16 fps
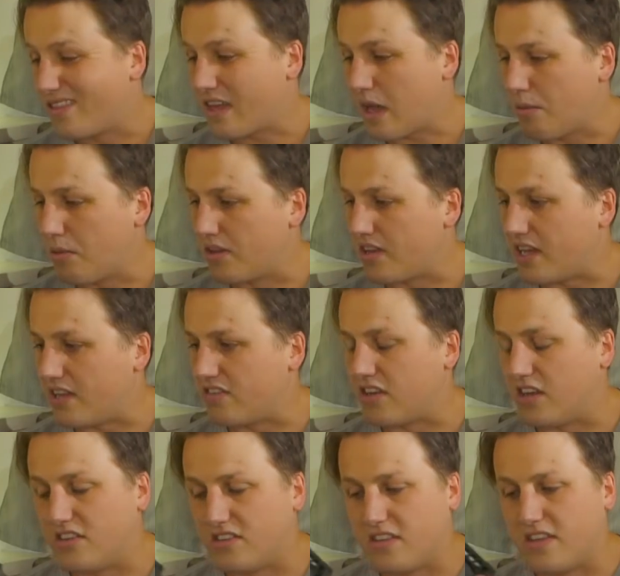Couple of
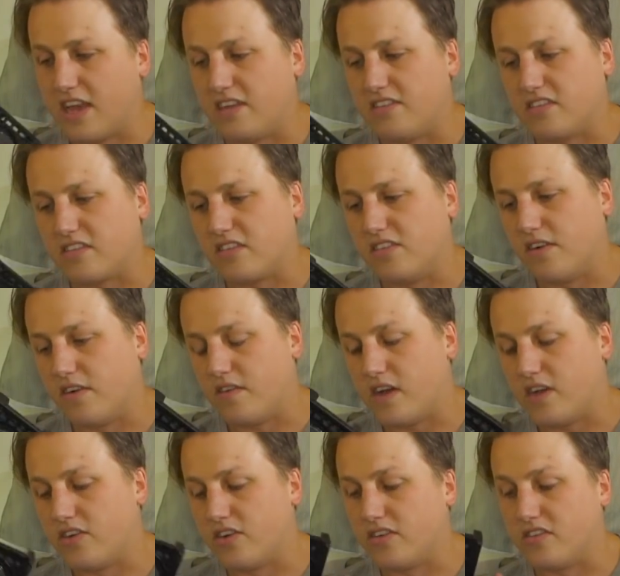downsides to the
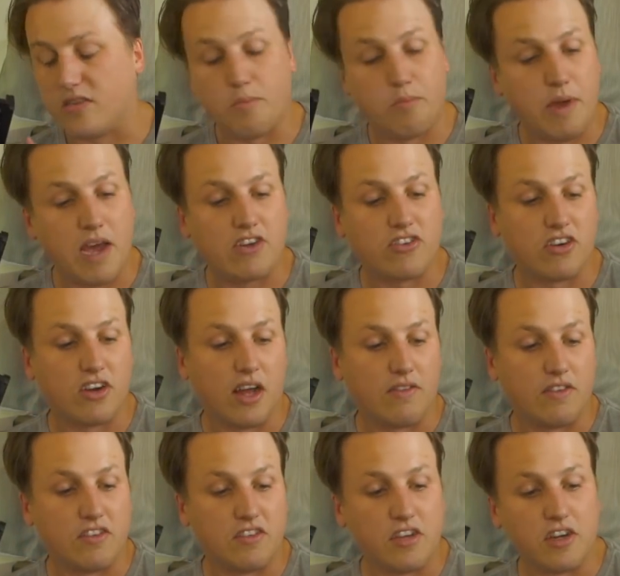a6500 is the battery
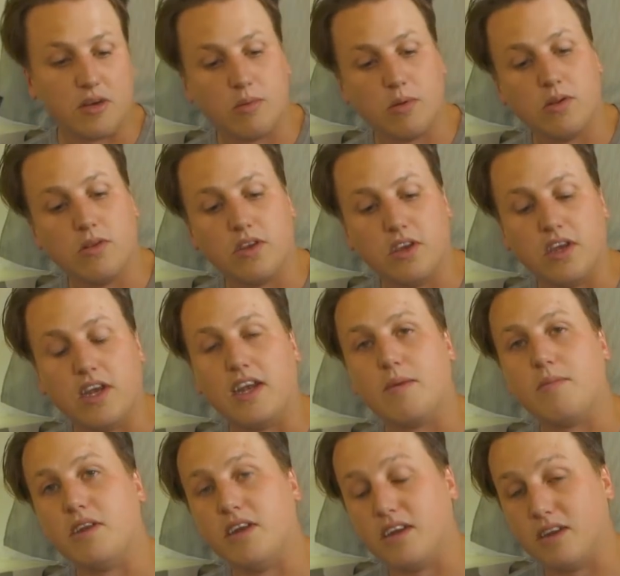life is terrible. You end
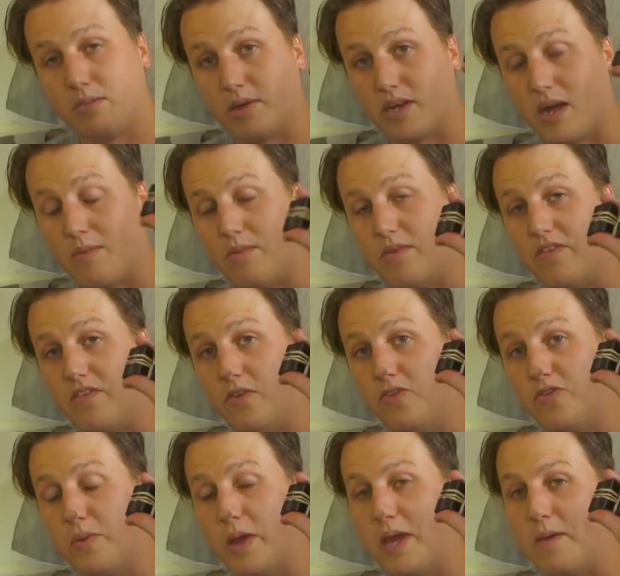up needing to pick up a few
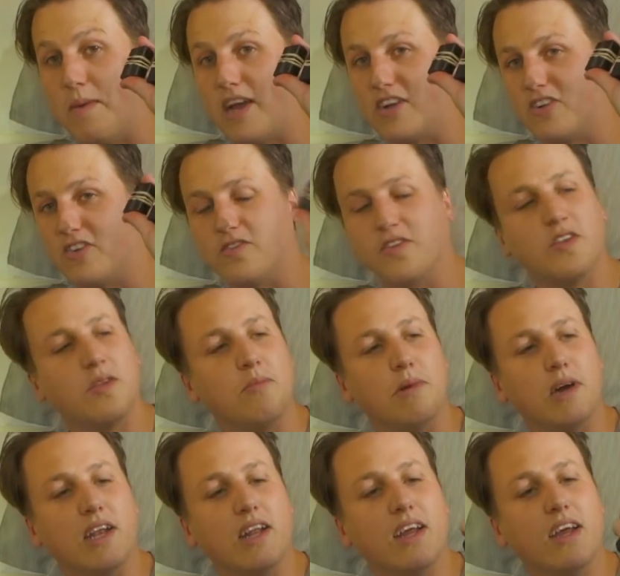spare batteries for them,
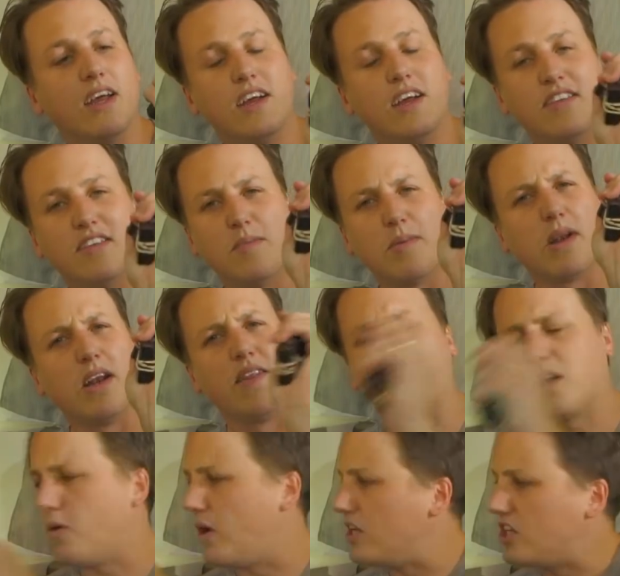but typically
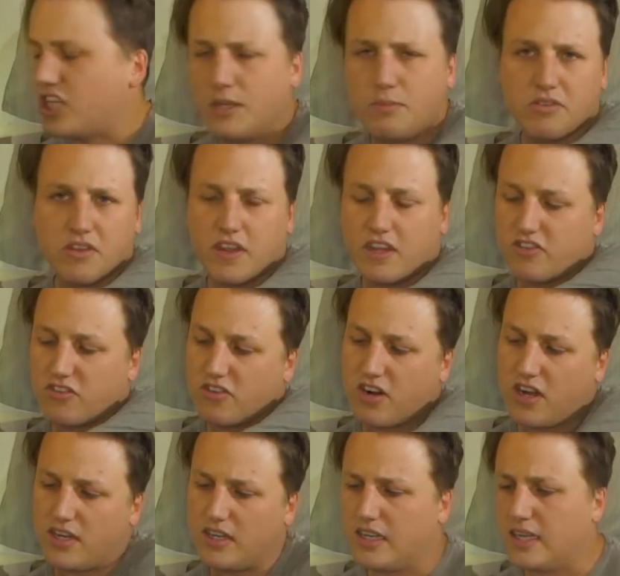they're quite cheap, so that's
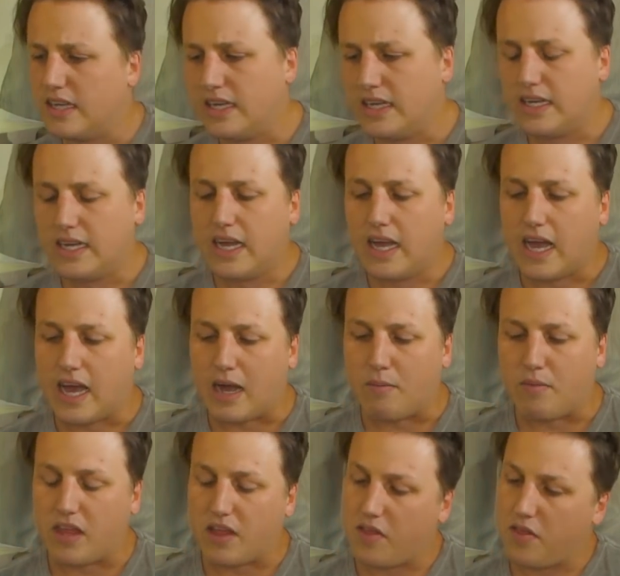alright.
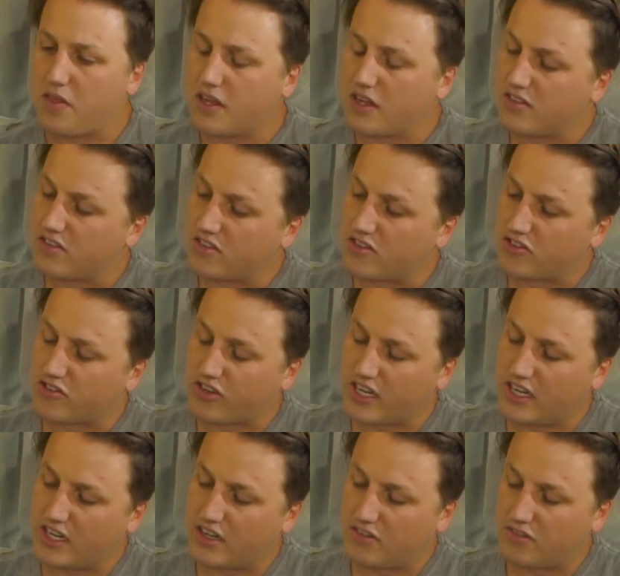The other thing is the
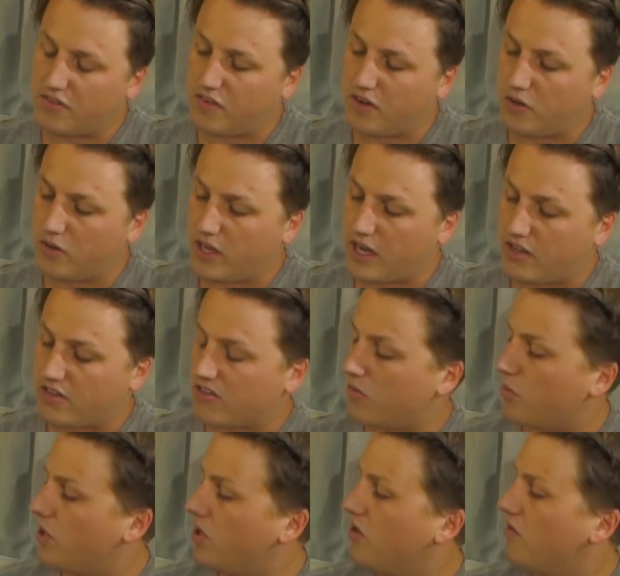screen doesn't fold out, so
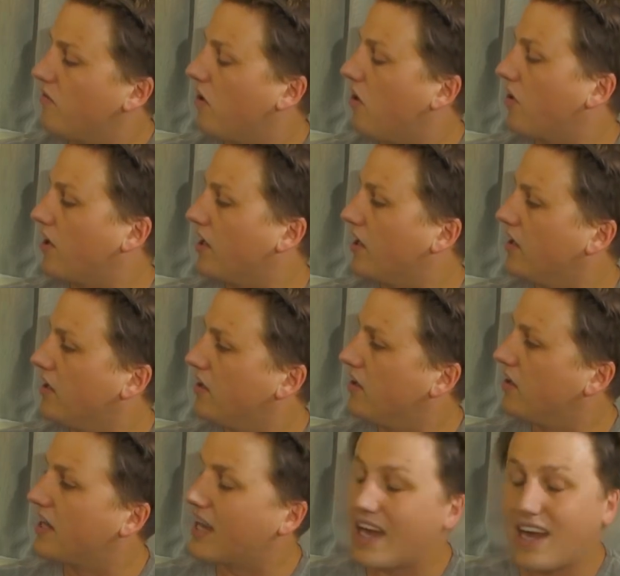when you're vlogging
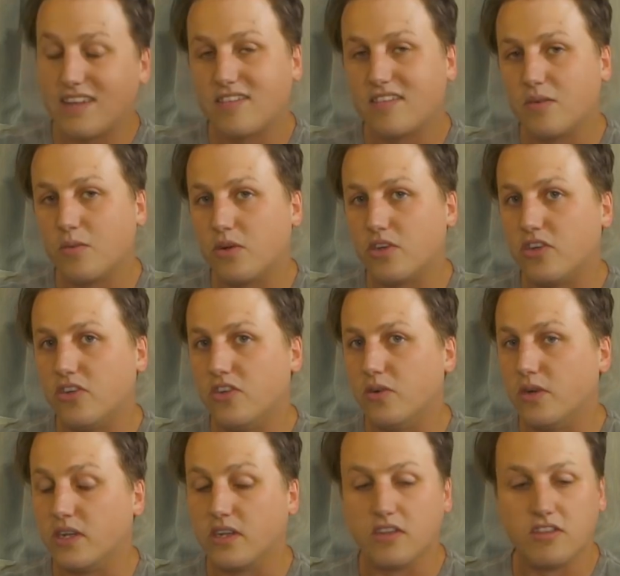you can't see what you're
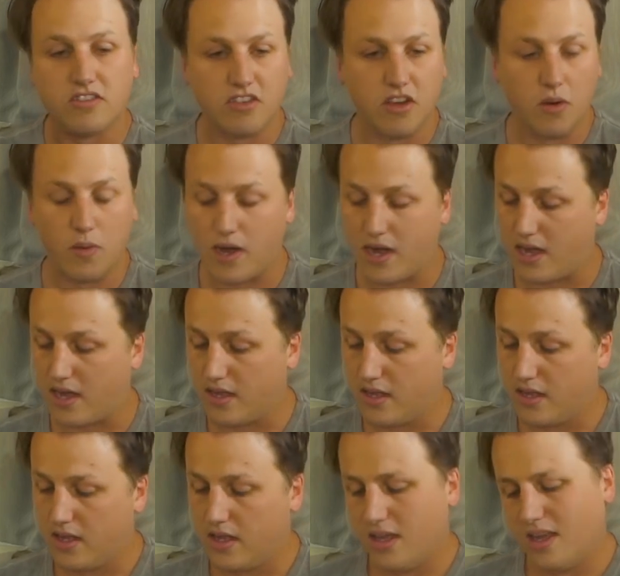doing, so
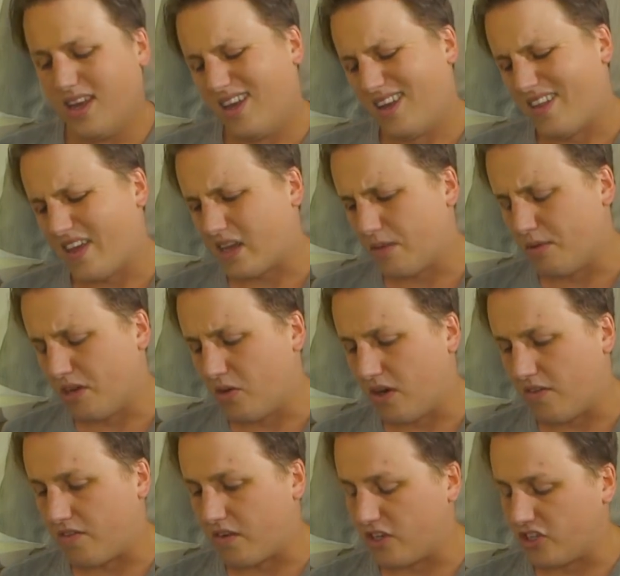that can be
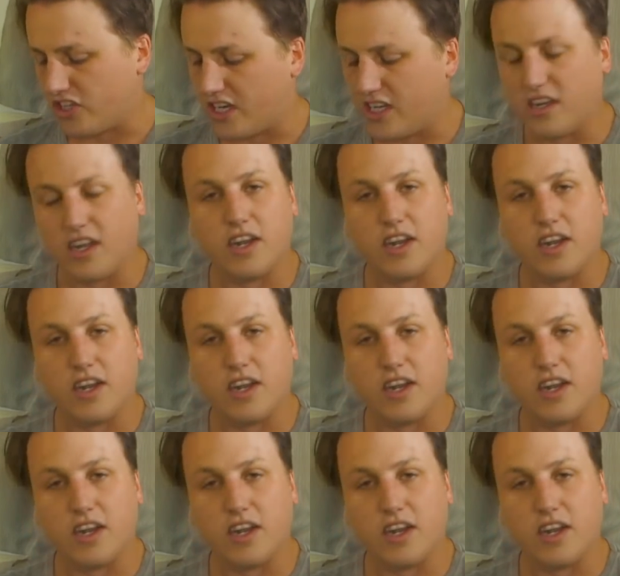quite frustrating.